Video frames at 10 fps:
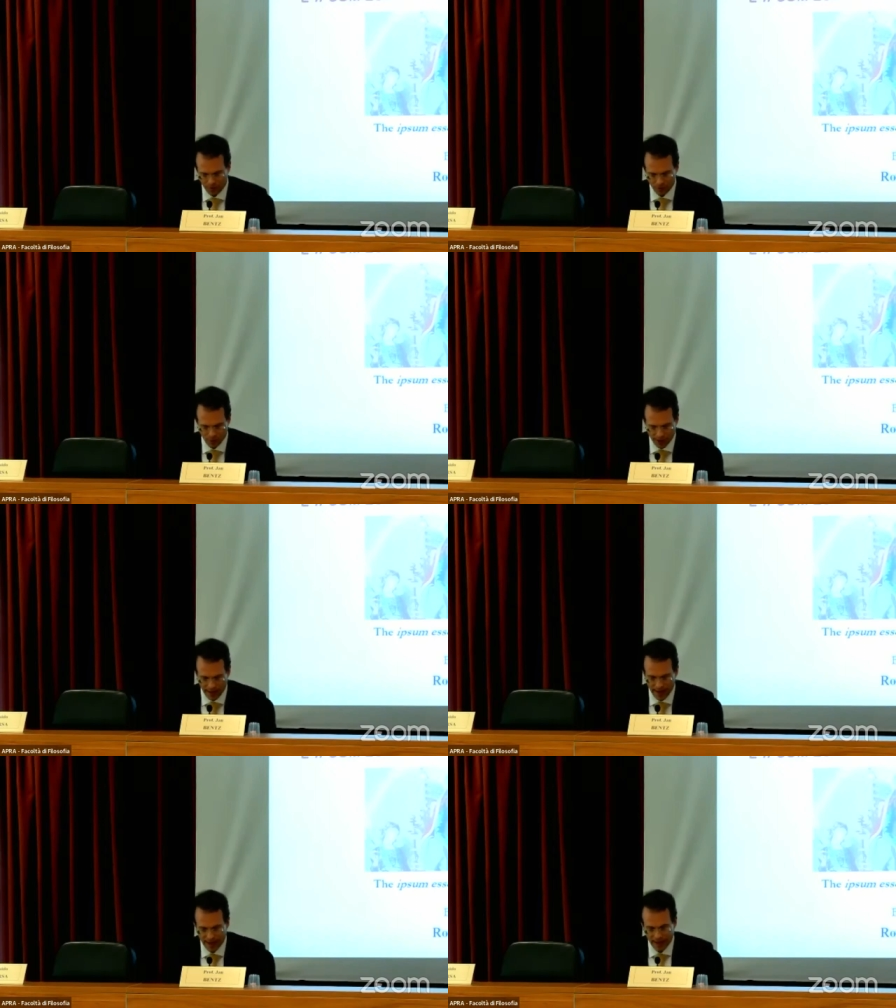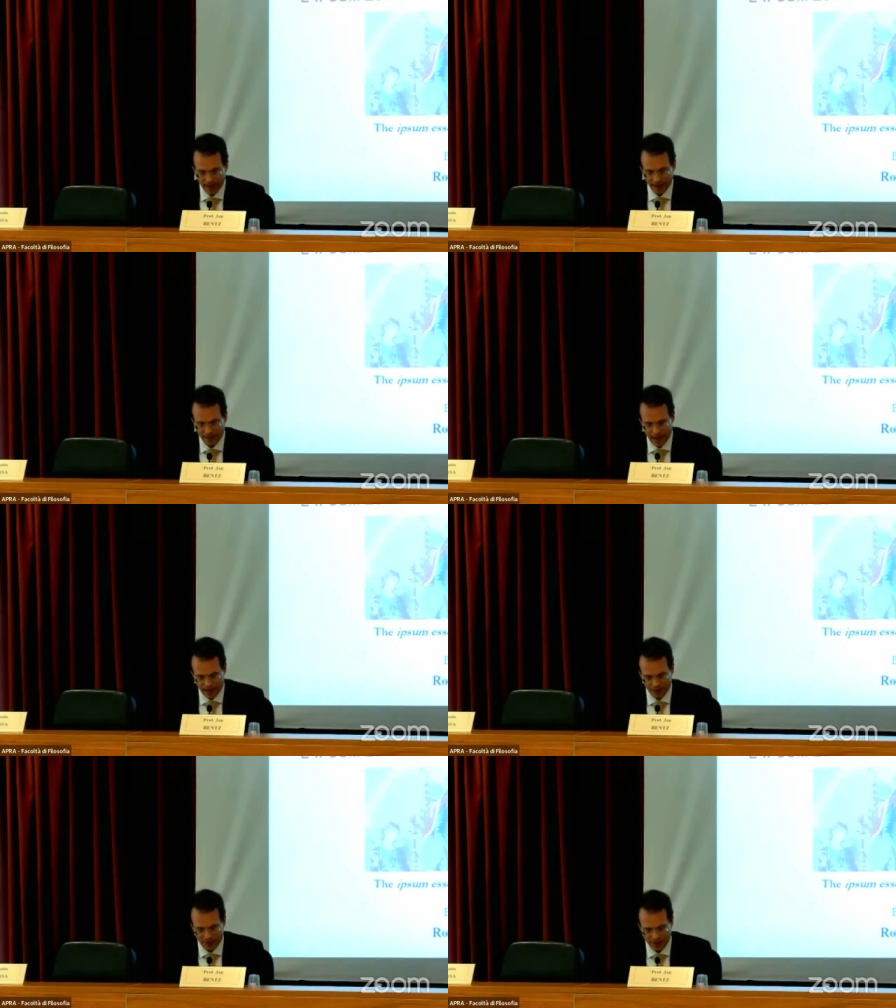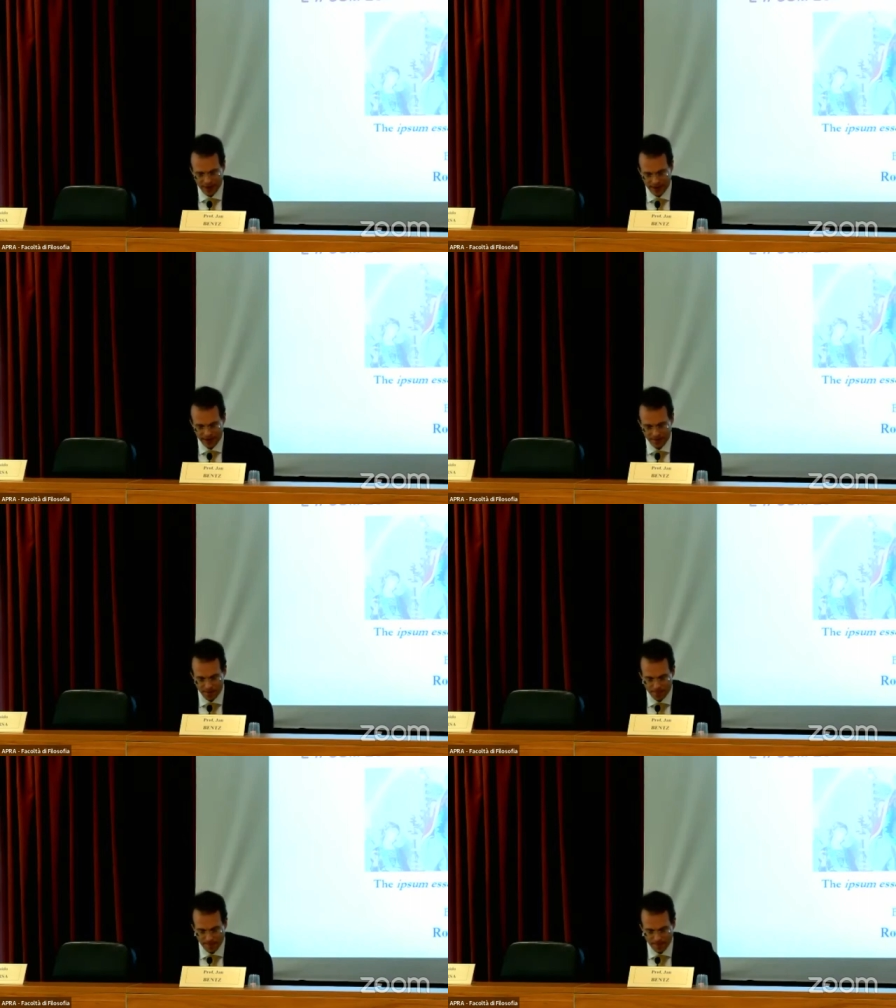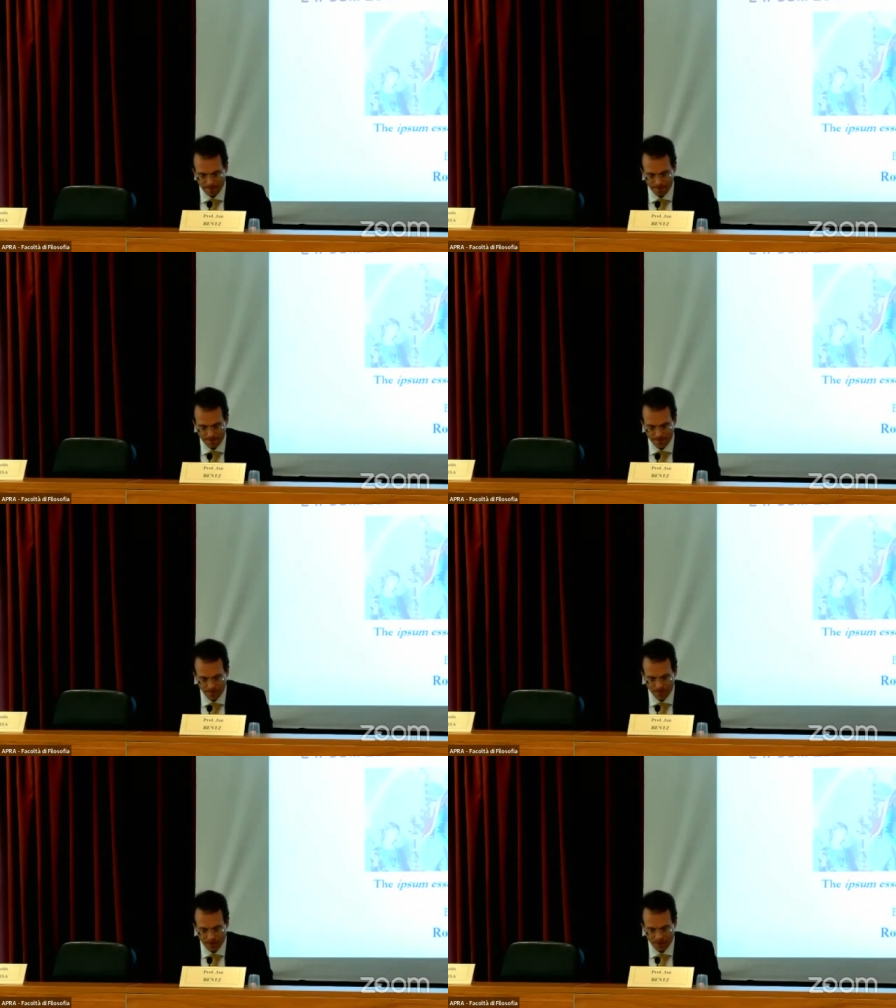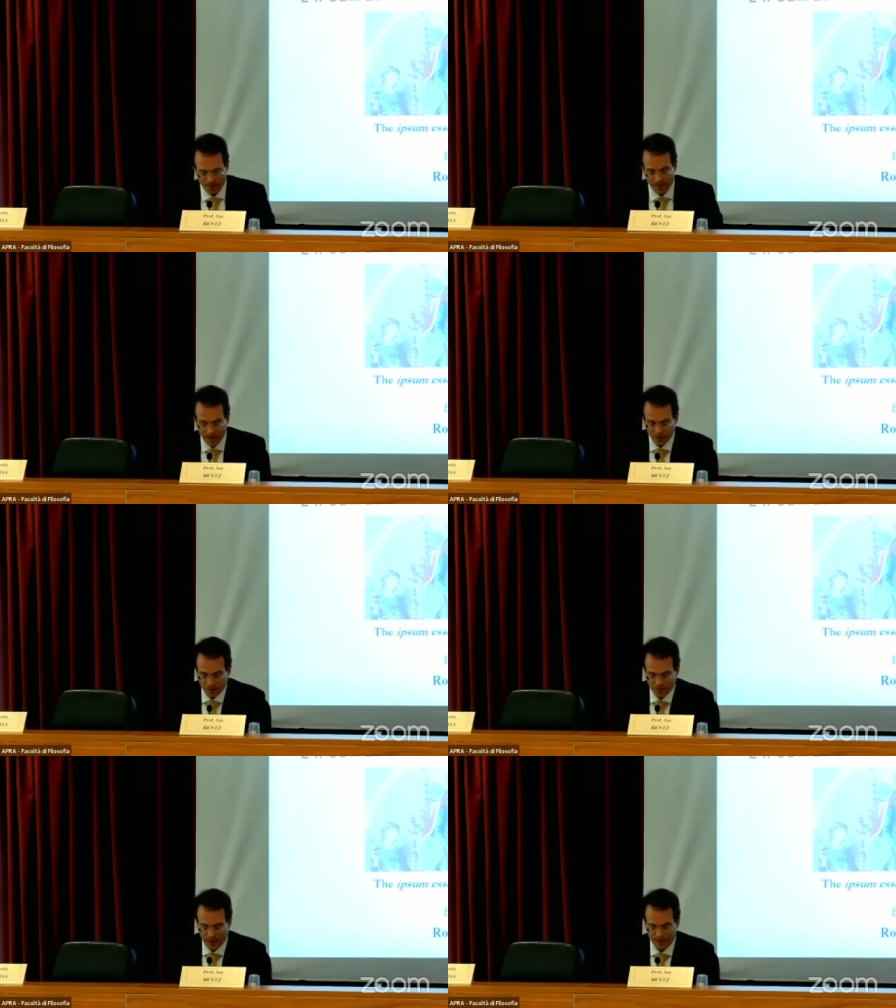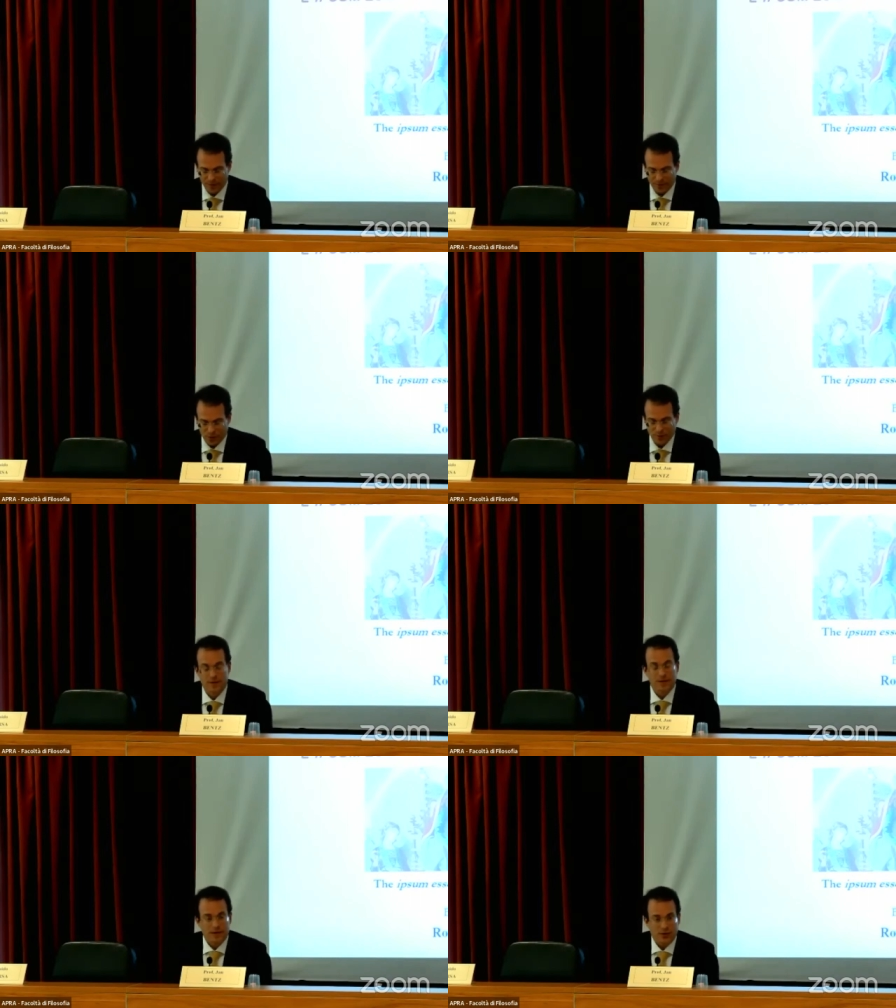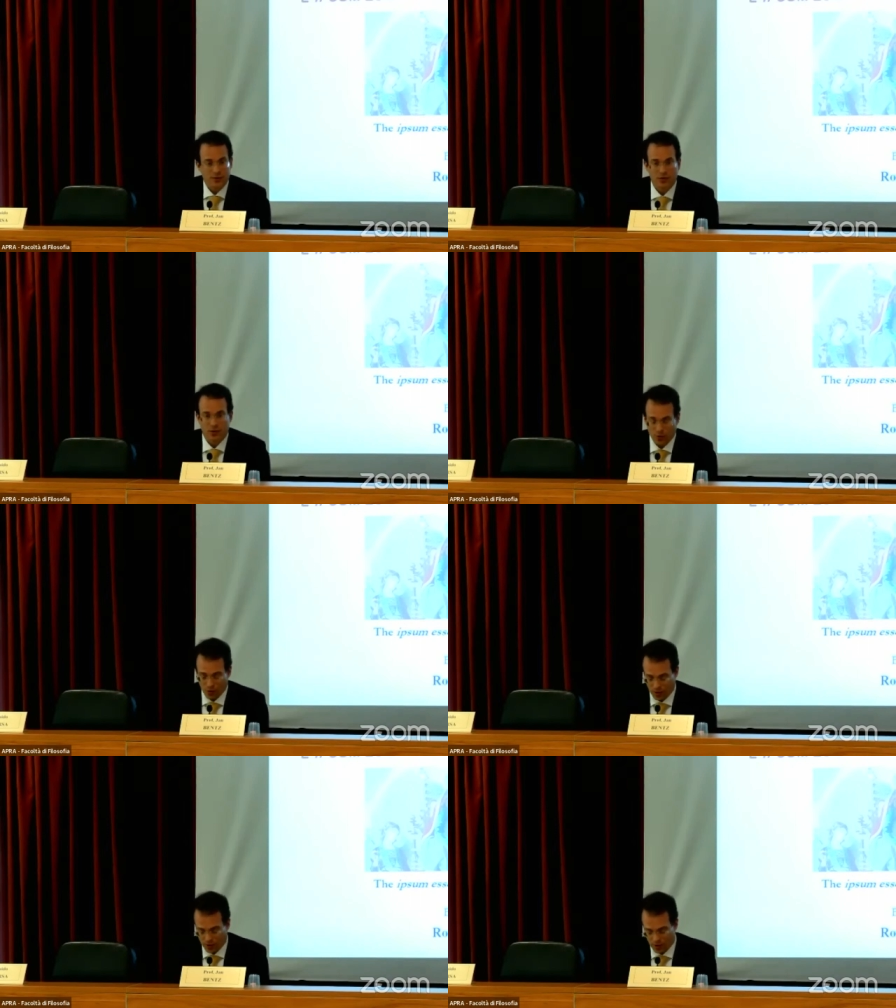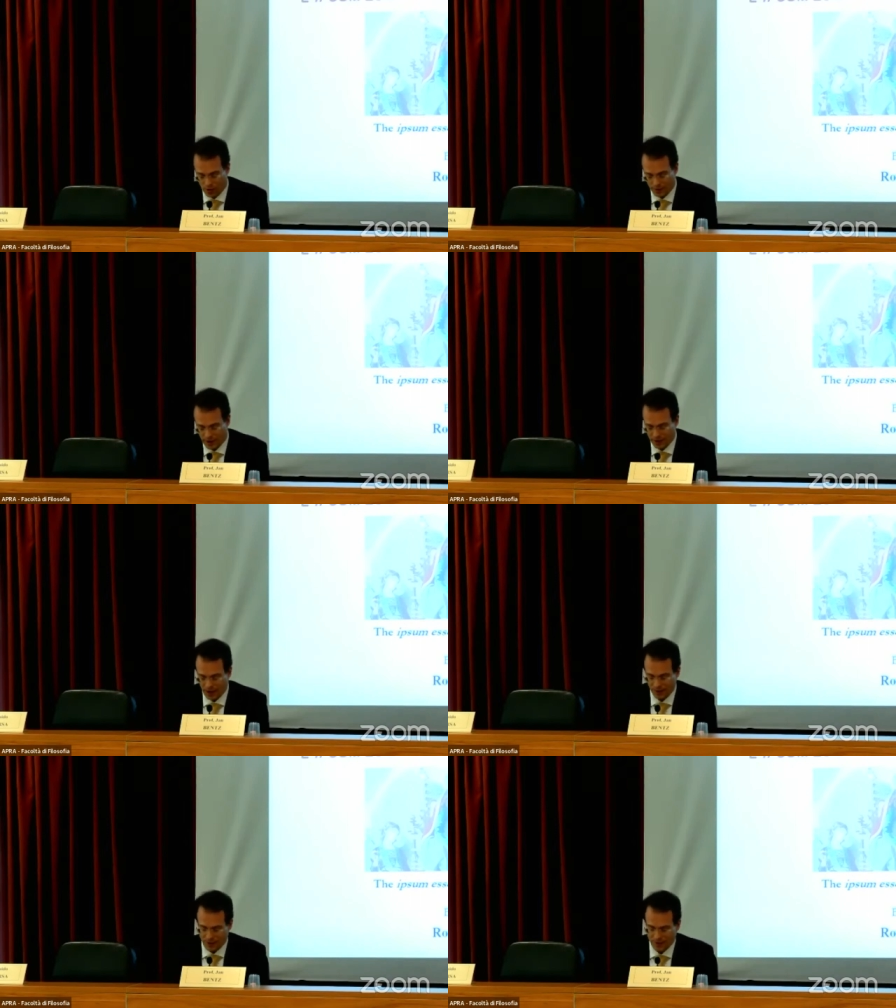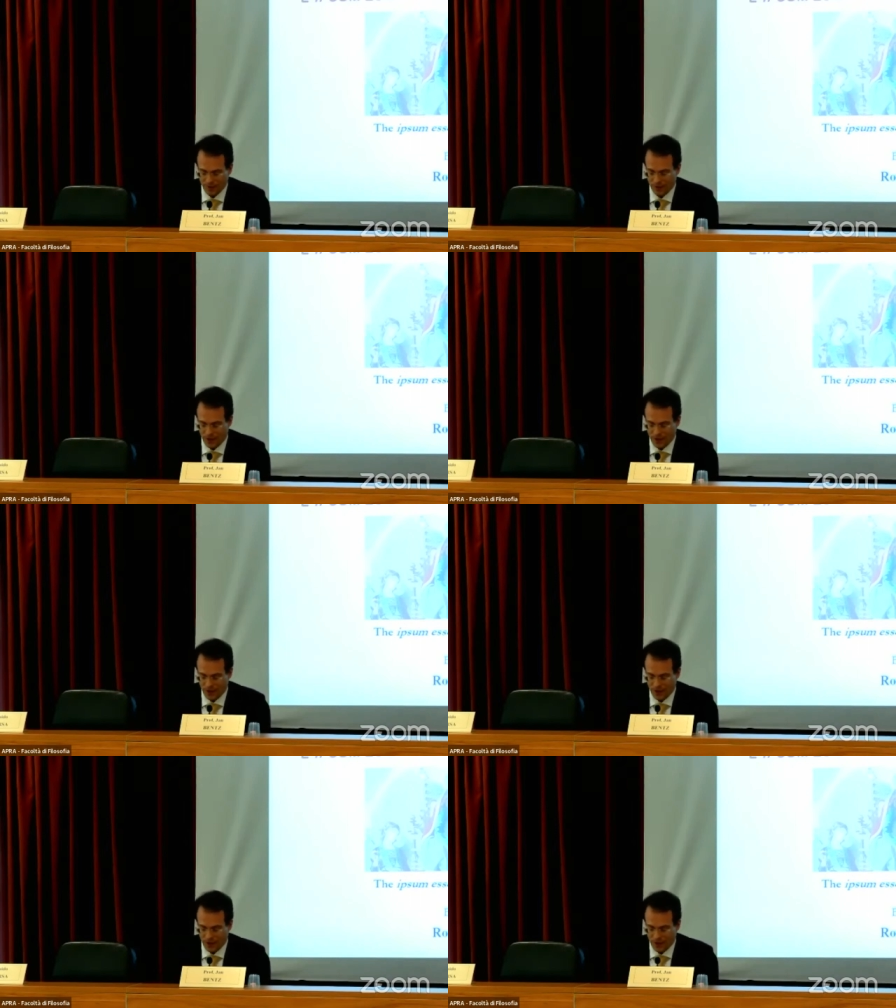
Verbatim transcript: Number one, the actus essendi. The actus essendi forms the central core of Saint Thomas's